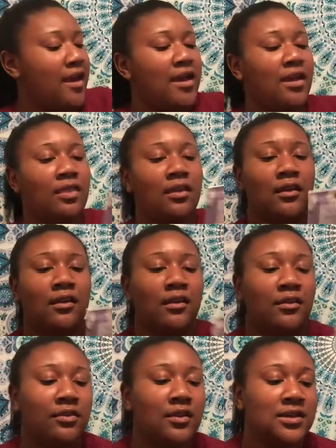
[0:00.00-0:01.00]
And then
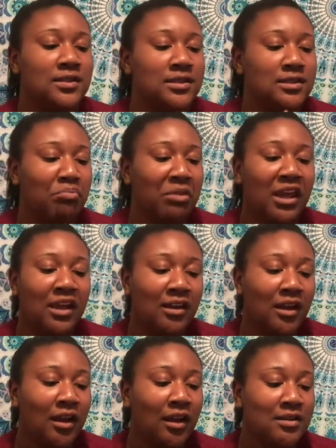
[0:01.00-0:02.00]
this is
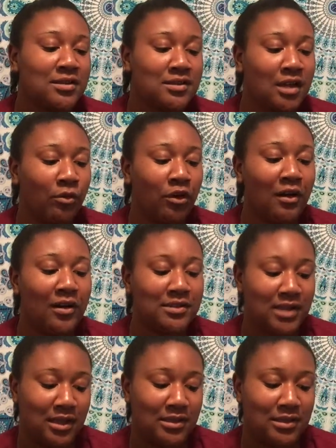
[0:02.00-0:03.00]
Picnic Summer
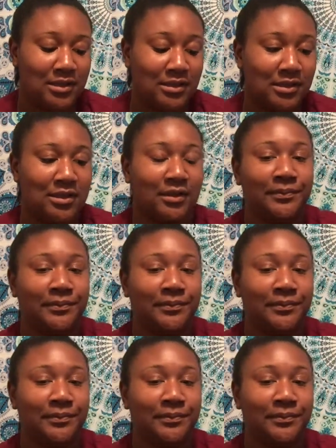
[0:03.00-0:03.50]
Daisies.